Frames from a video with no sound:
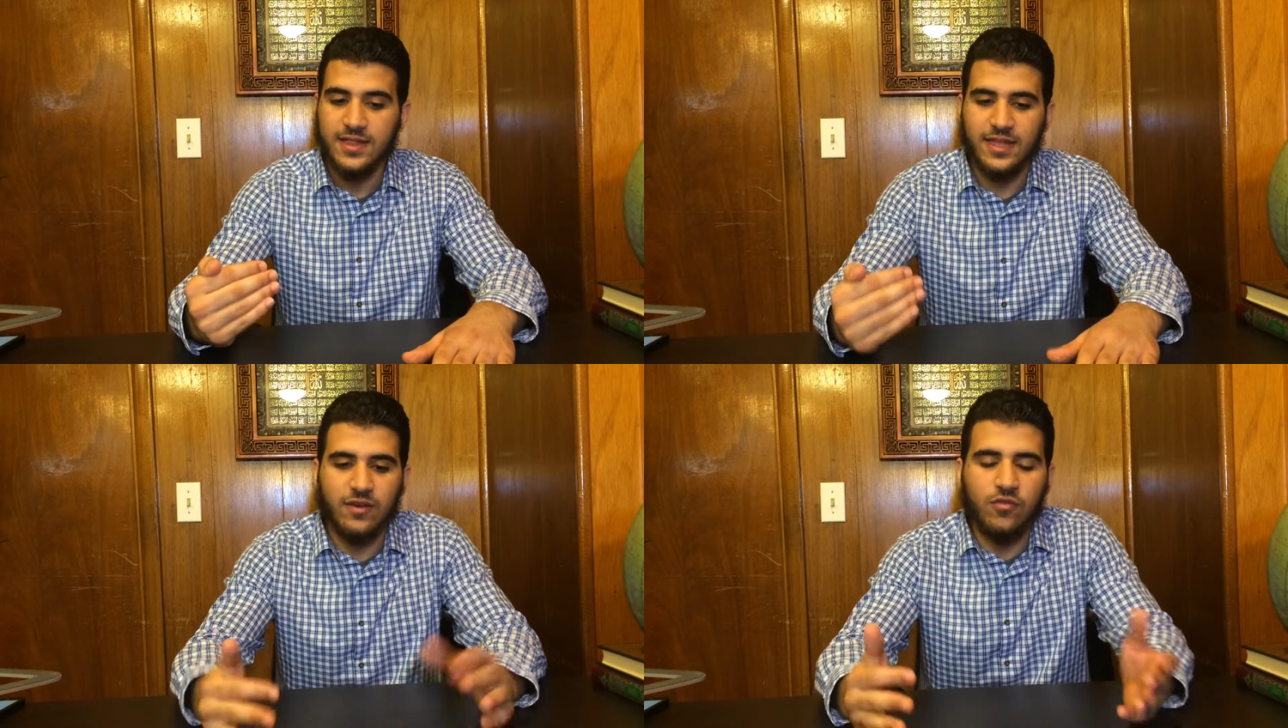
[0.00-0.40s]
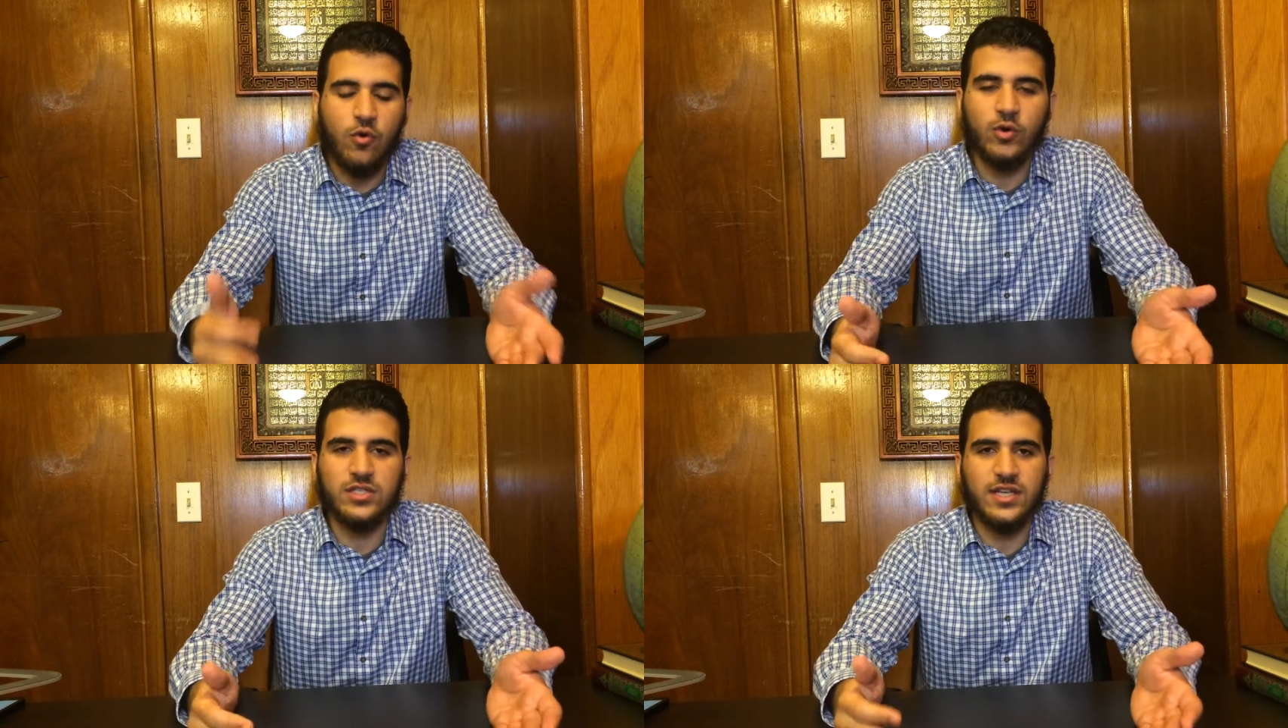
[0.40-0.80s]
then of
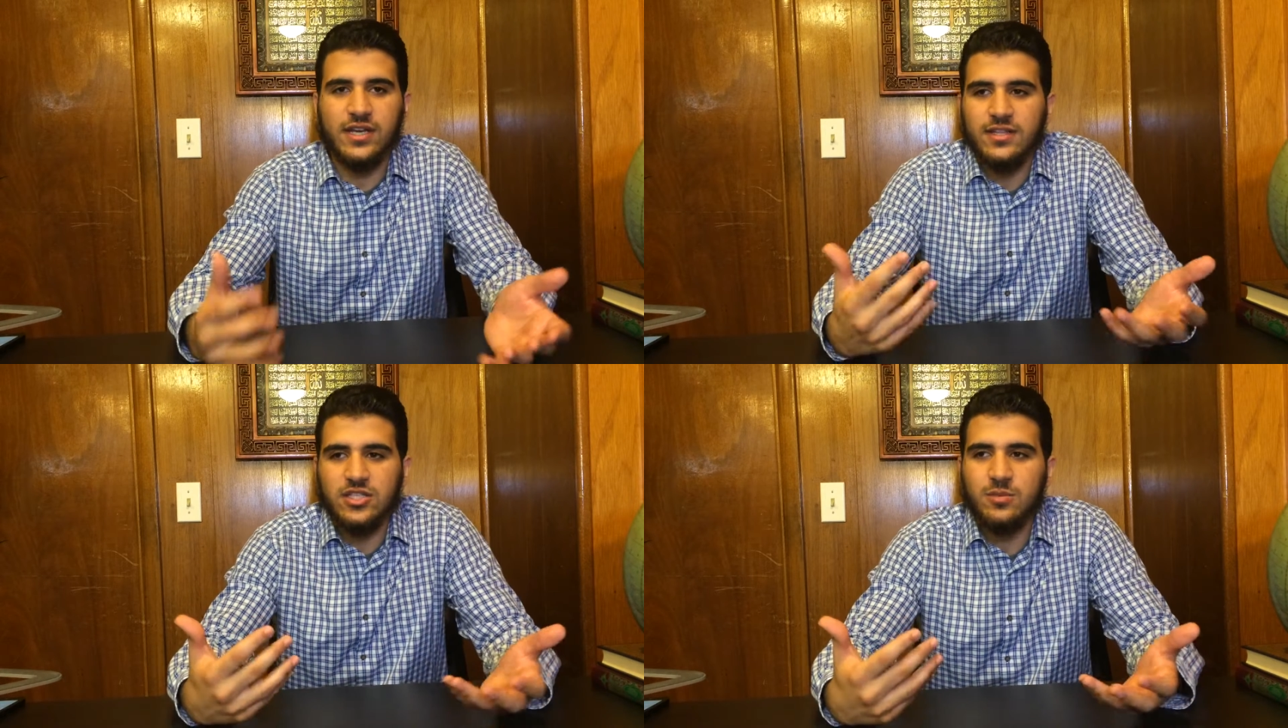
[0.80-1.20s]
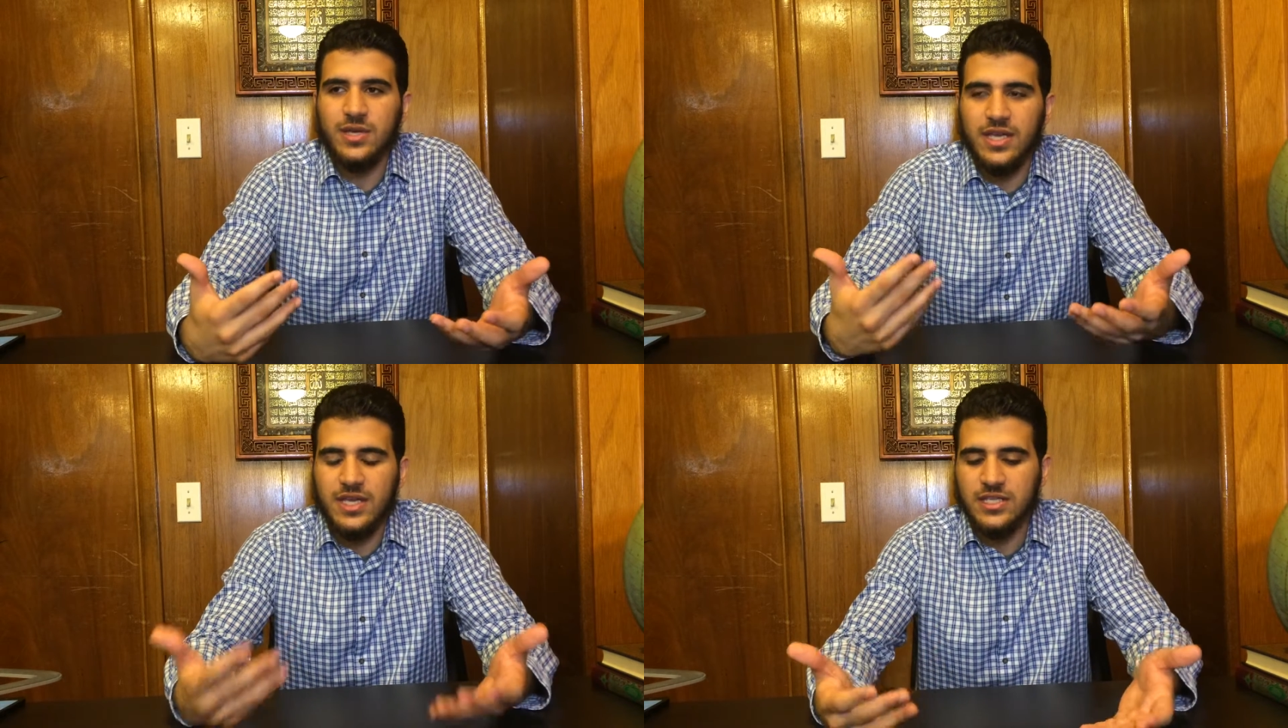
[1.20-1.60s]
course, I mean, this should
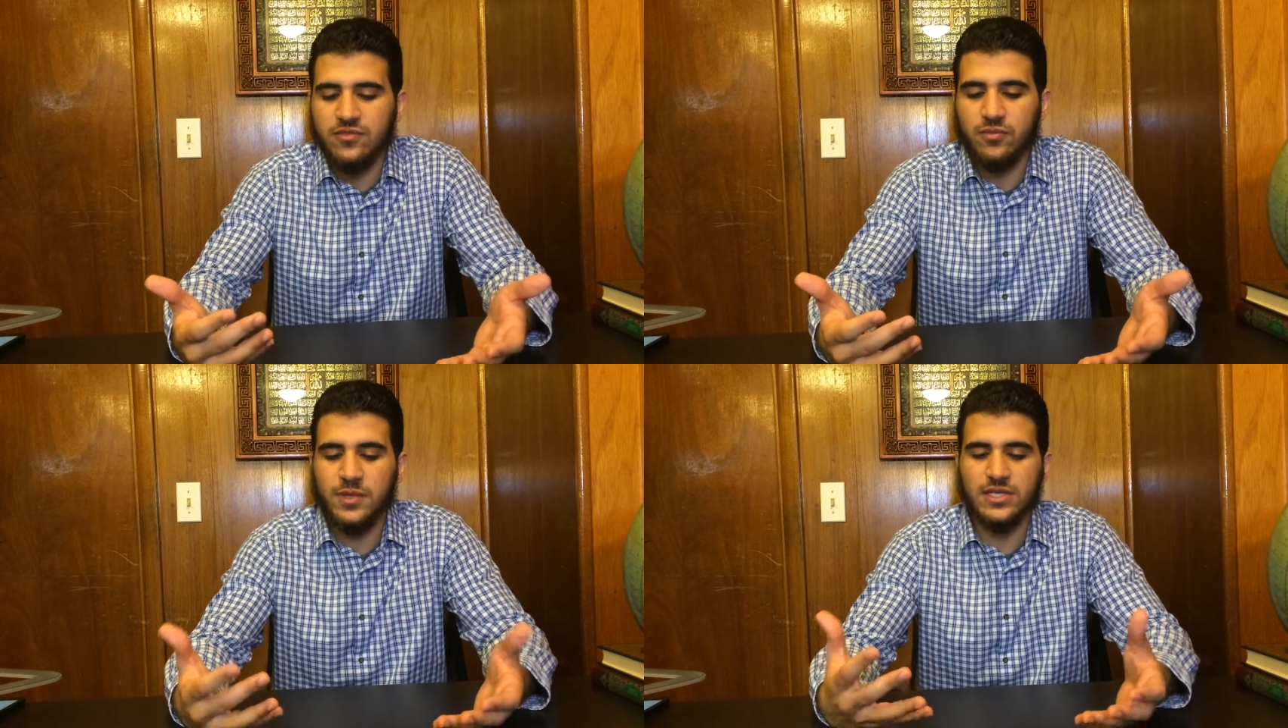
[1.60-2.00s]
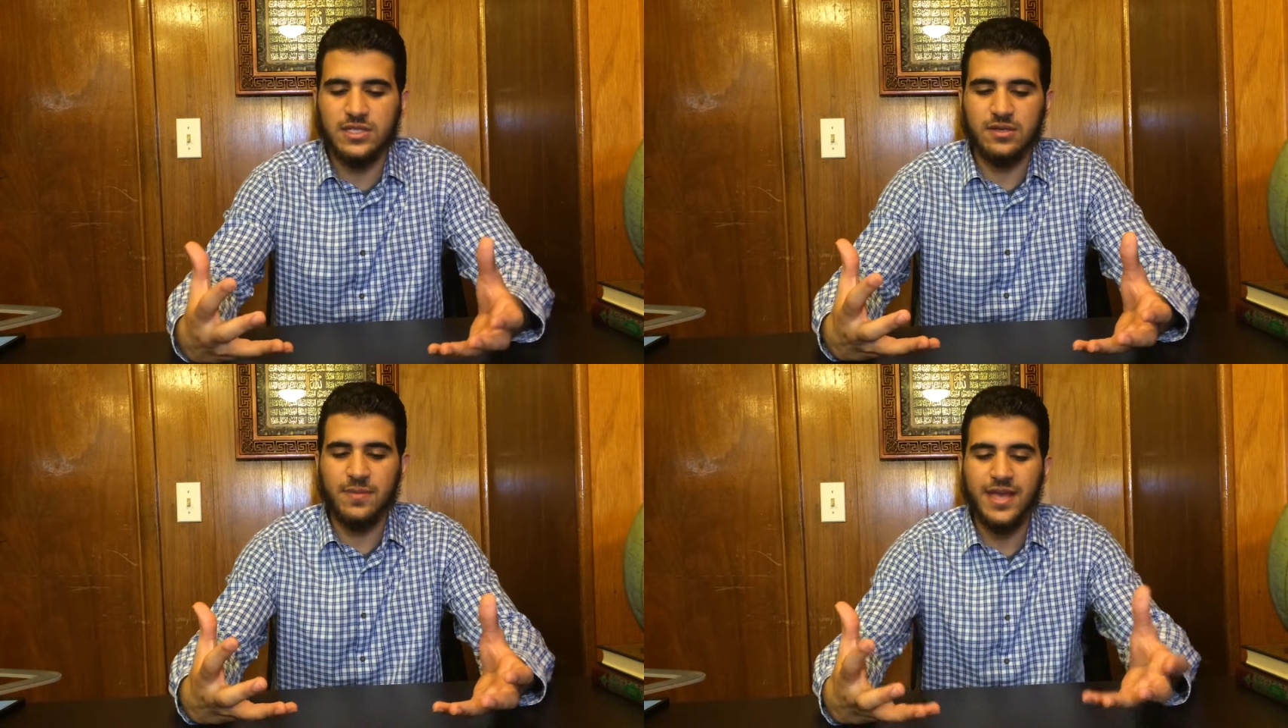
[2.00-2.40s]
be easy for me
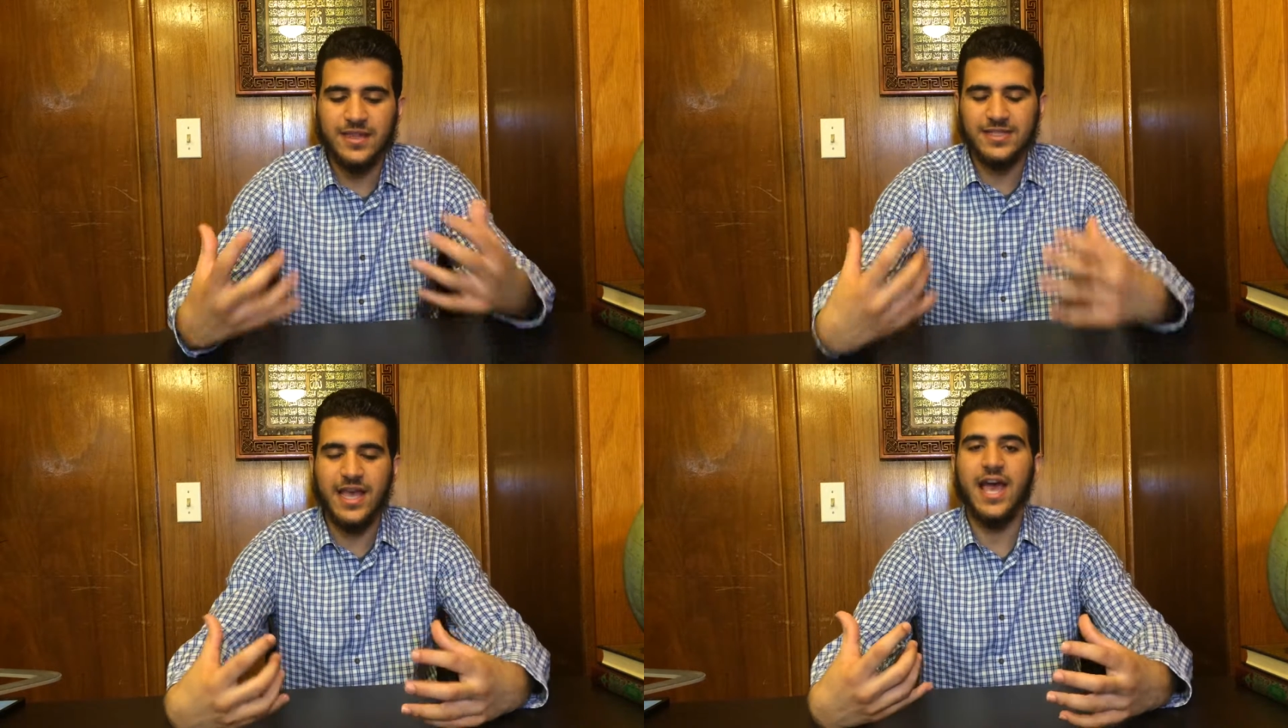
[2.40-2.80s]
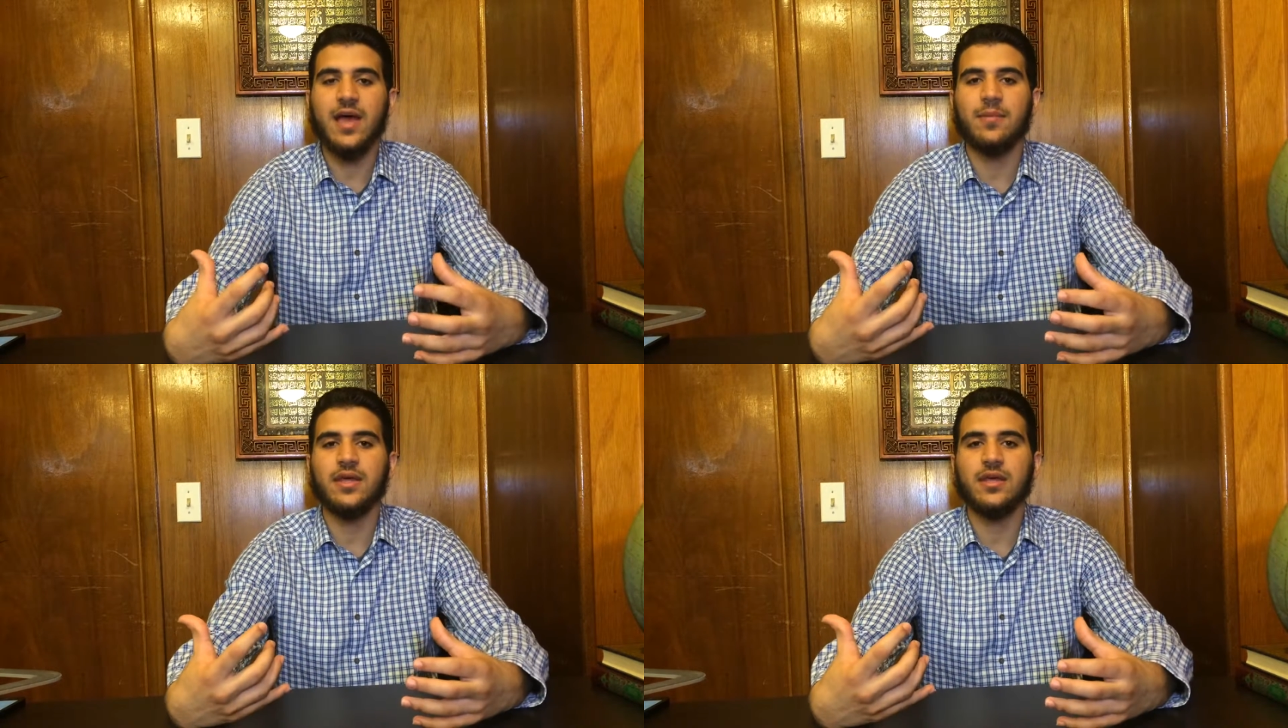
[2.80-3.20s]
to make this a
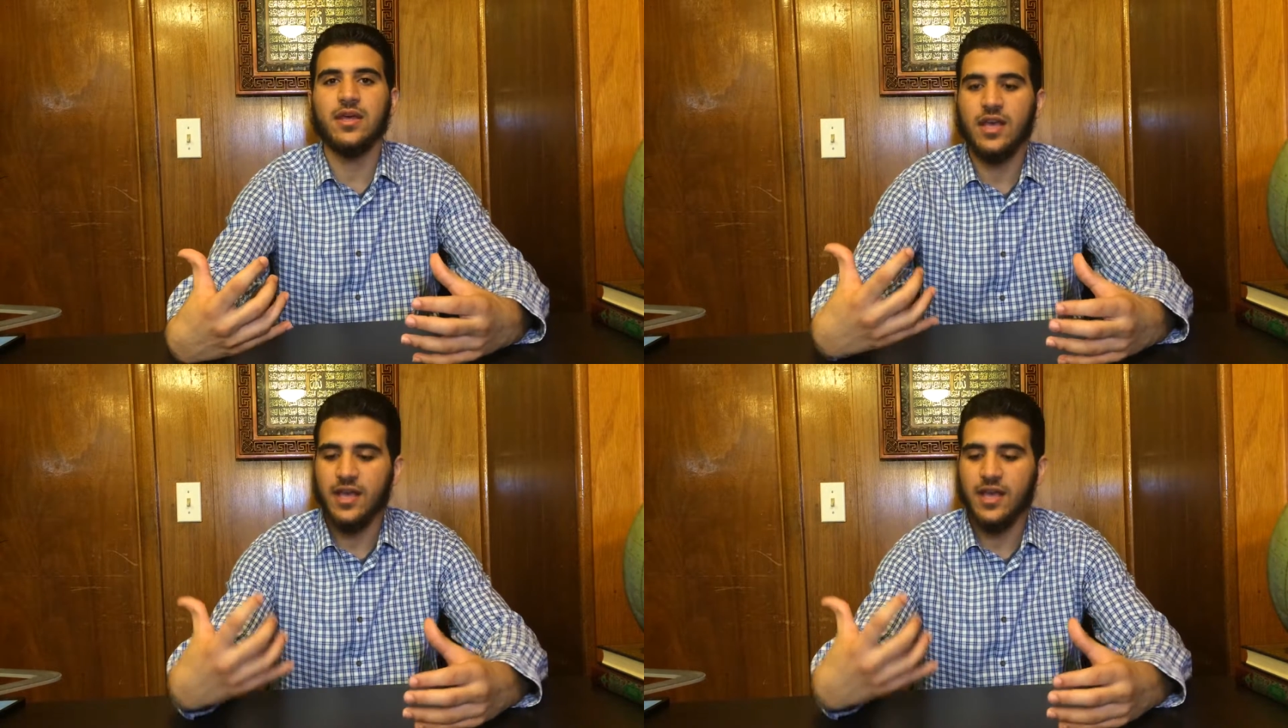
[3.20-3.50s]
habit